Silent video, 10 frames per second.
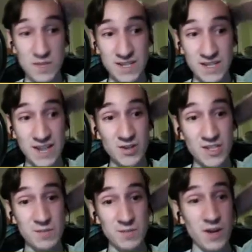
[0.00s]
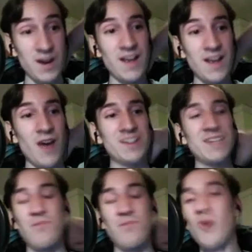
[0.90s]
totally spelled it. Oh, I said
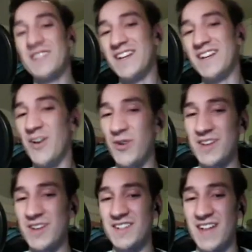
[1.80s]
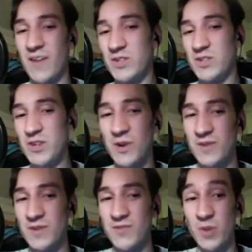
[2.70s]
Protein Hulk because it's kind of a joke. It's a
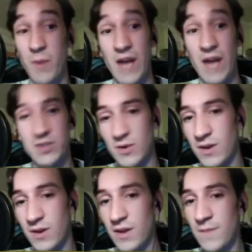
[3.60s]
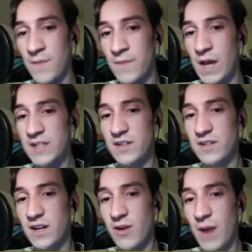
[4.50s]
really bad joke. I still need to
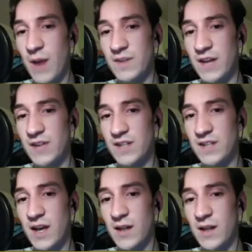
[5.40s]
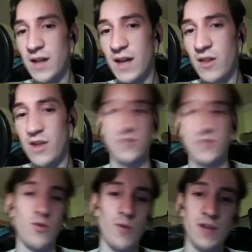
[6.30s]
grab a Debtor's Knell and a Lost
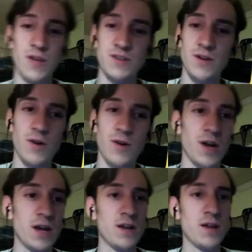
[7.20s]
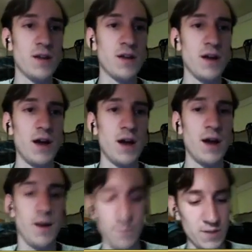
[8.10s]
Oremancer. Okay.
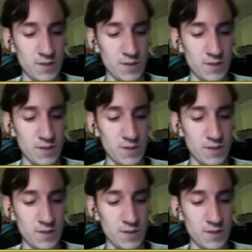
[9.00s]
Let's see